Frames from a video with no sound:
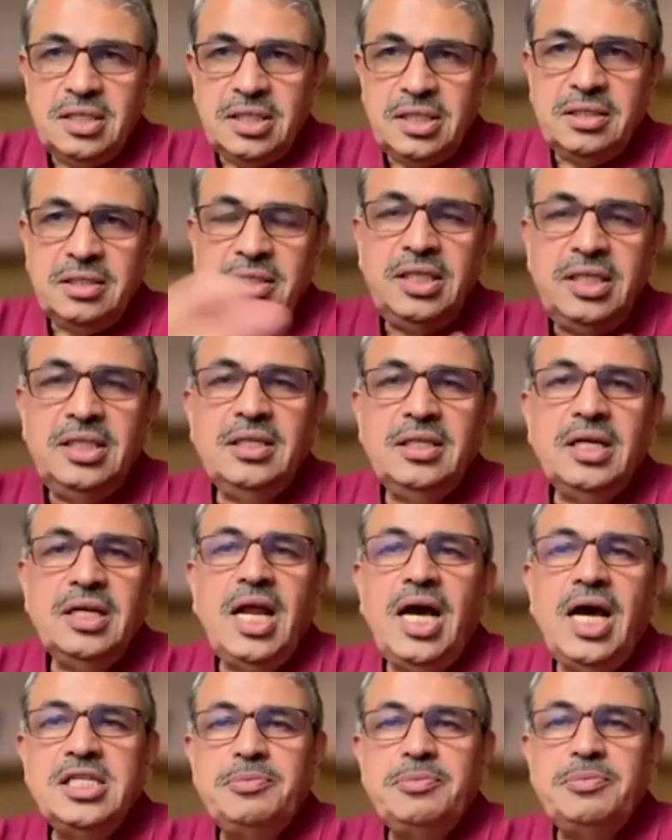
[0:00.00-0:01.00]
in the
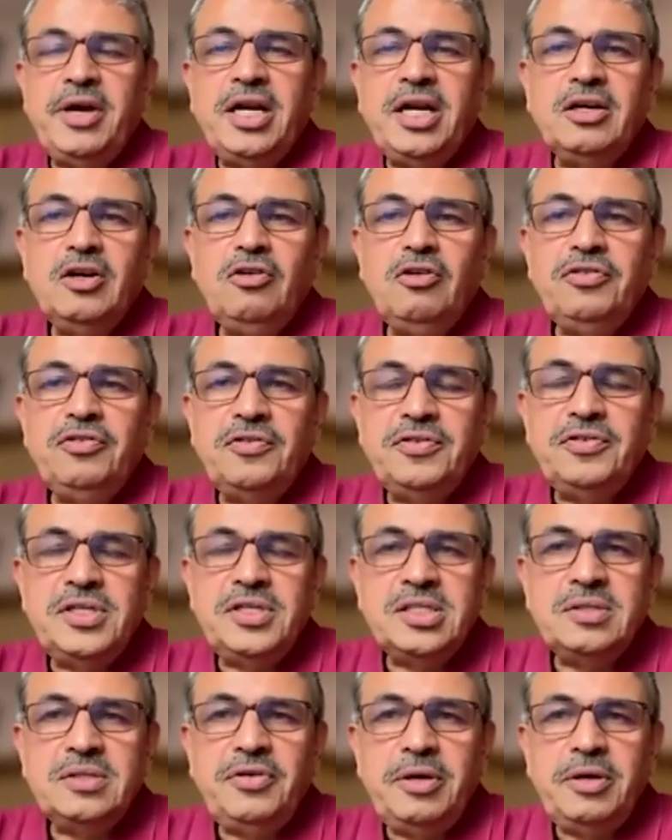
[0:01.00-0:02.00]
last paragraph of
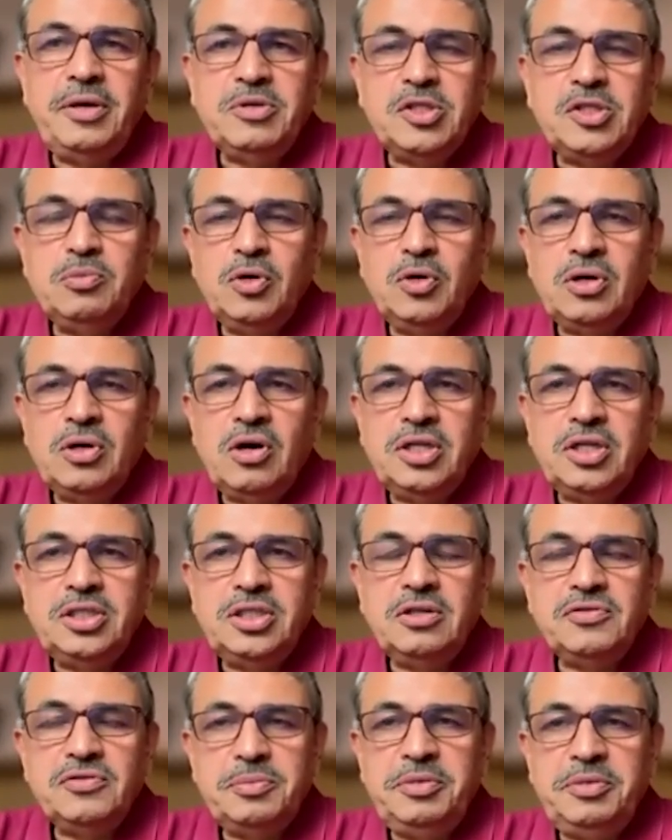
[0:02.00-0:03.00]
his famous book, Origin of
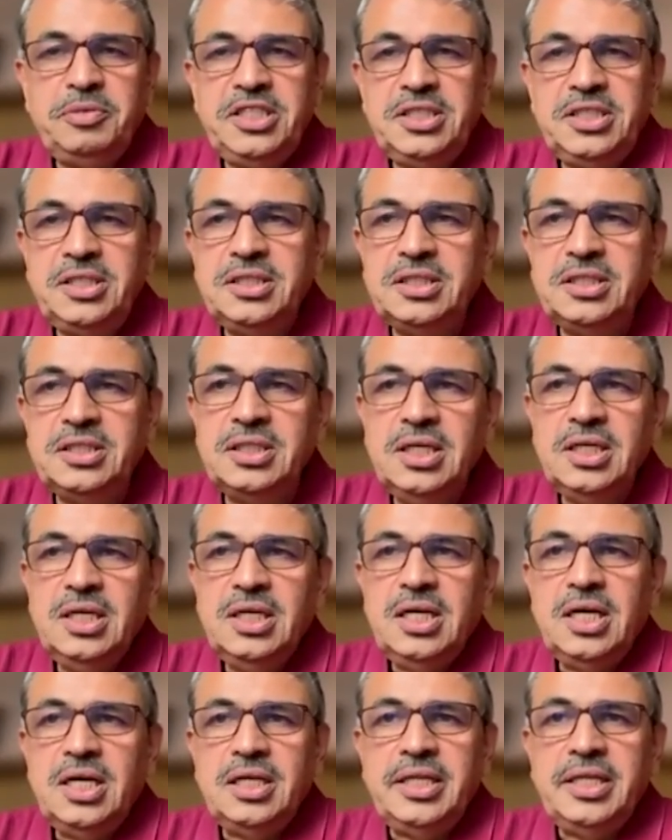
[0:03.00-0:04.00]
Species,
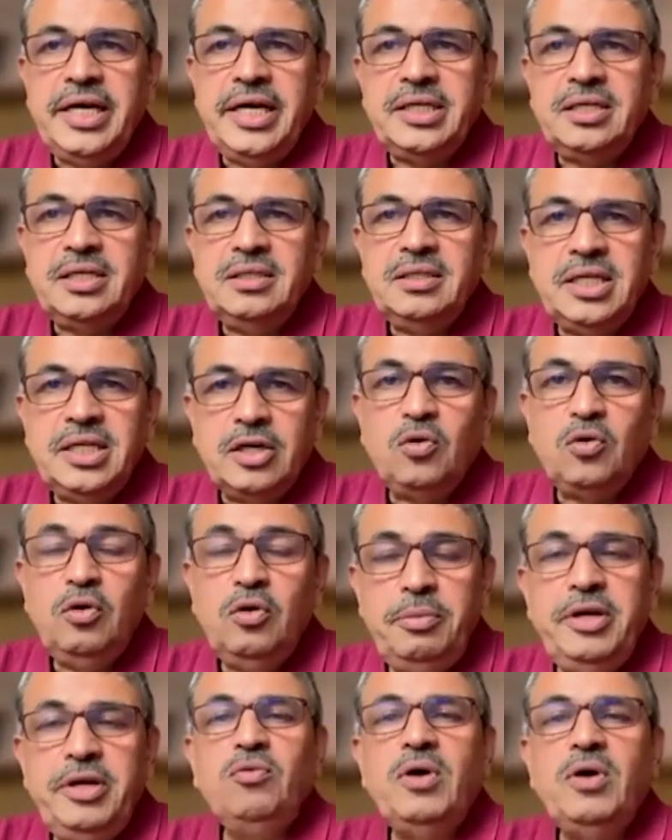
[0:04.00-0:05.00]
that there could
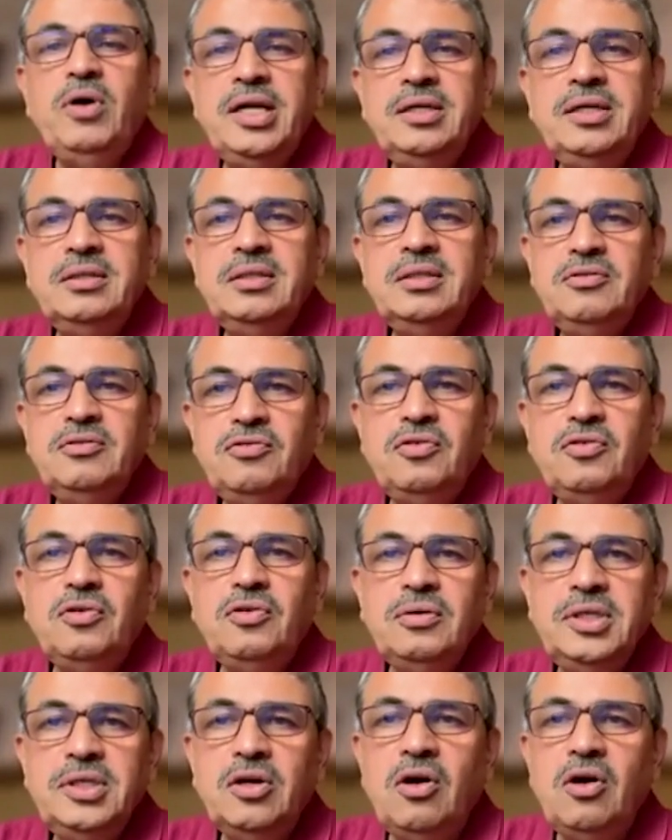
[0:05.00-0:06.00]
be one,
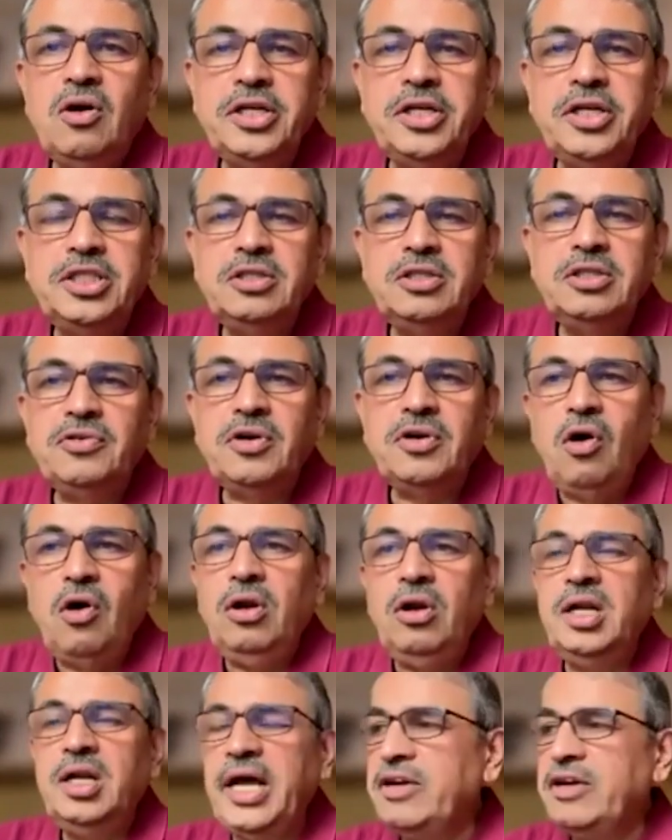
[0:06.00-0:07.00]
origin for all
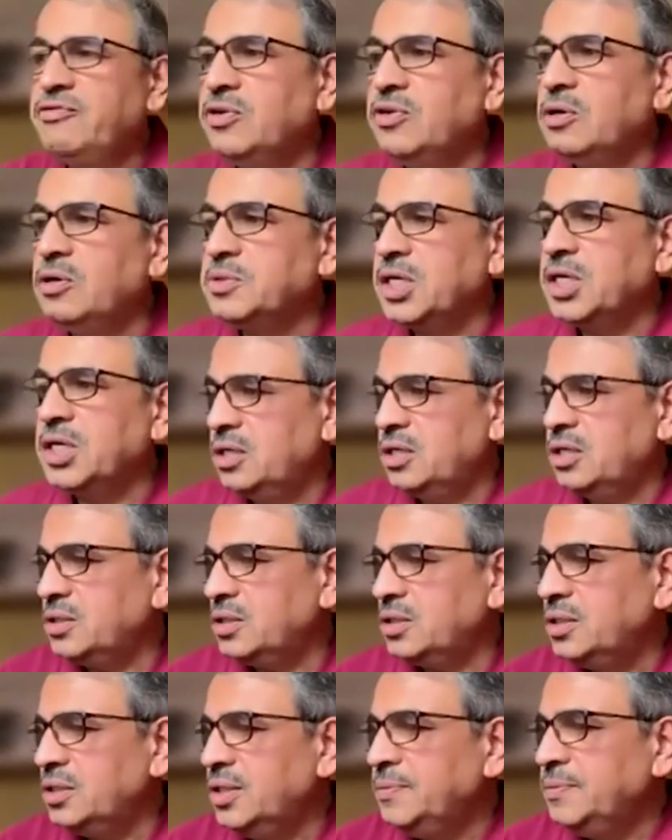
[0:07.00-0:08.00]
life forms on Earth,
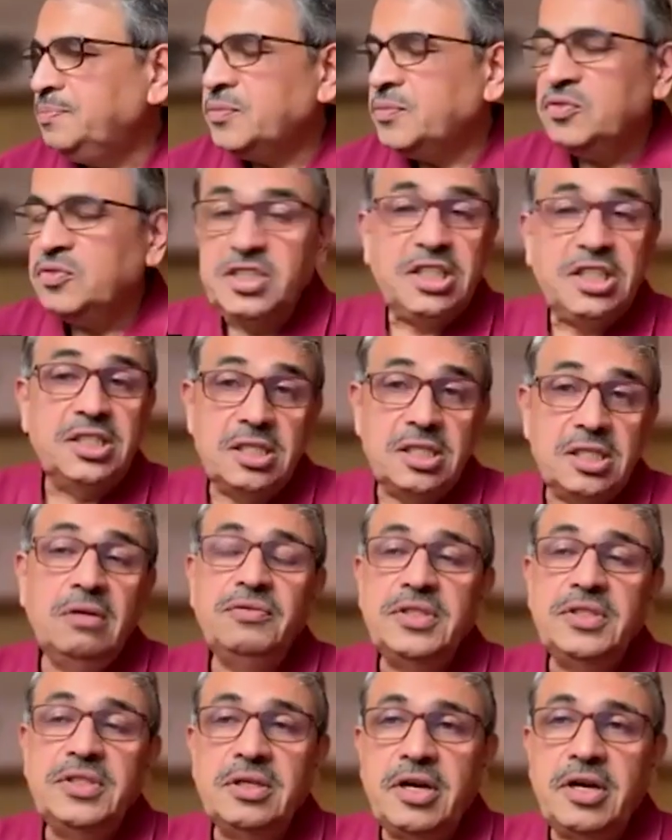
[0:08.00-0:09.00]
which itself
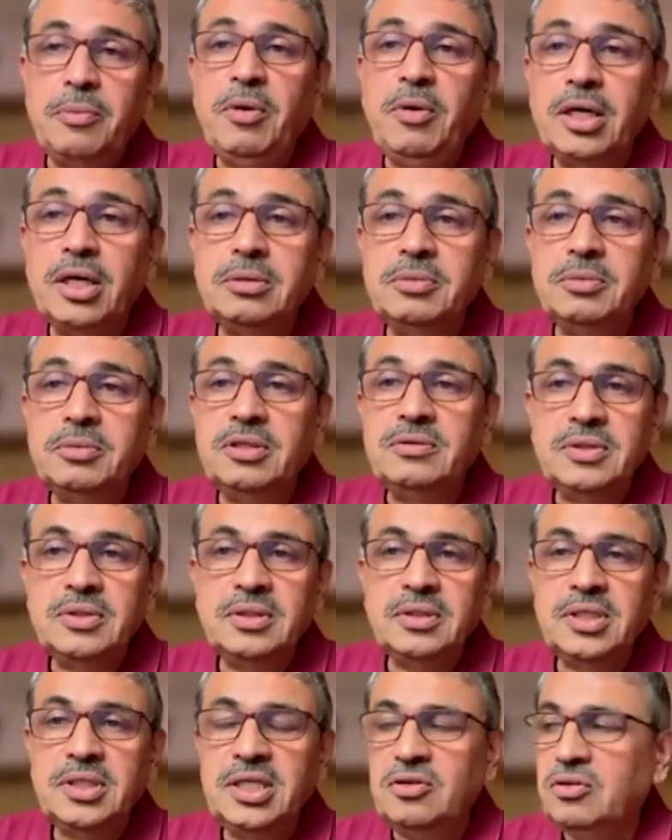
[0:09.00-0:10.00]
is a remarkable,
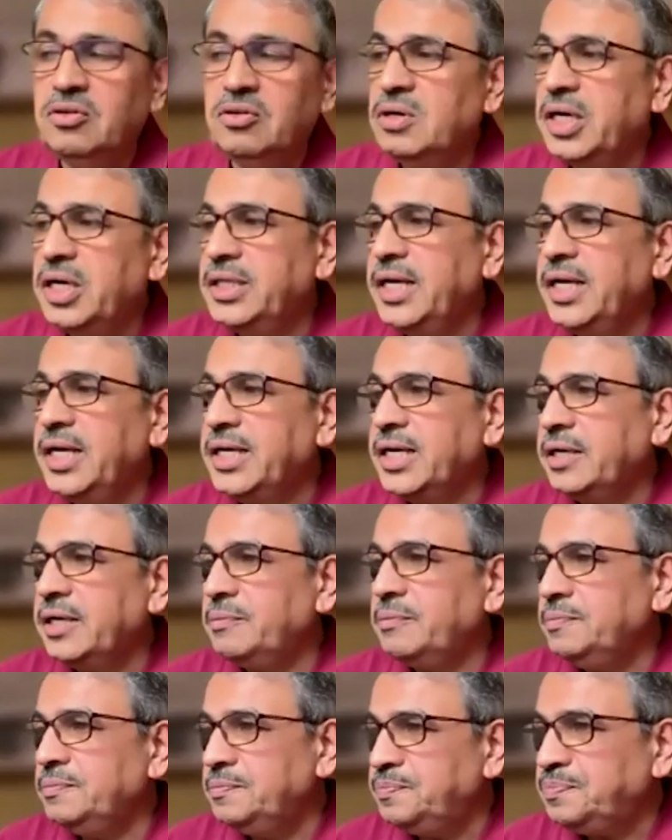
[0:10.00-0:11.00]
at that
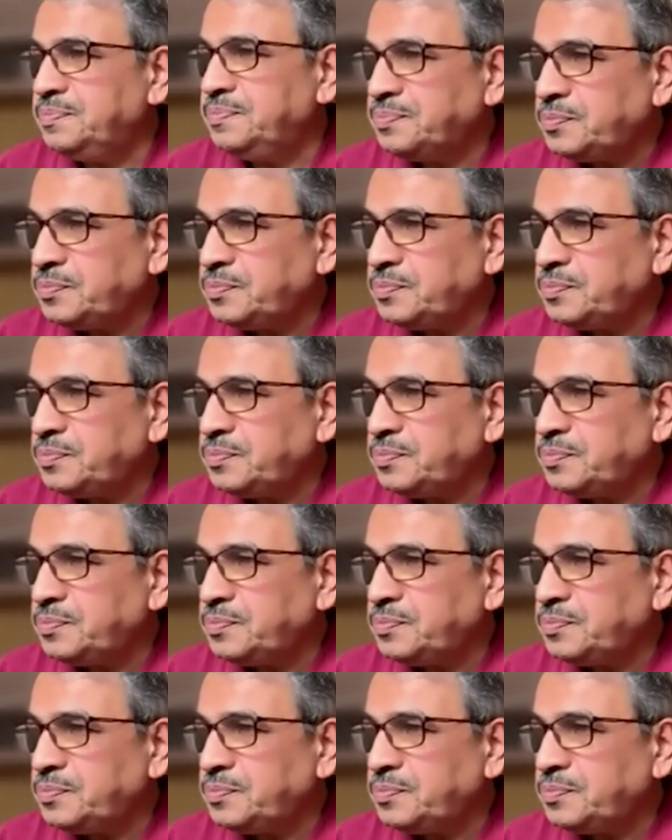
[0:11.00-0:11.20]
time.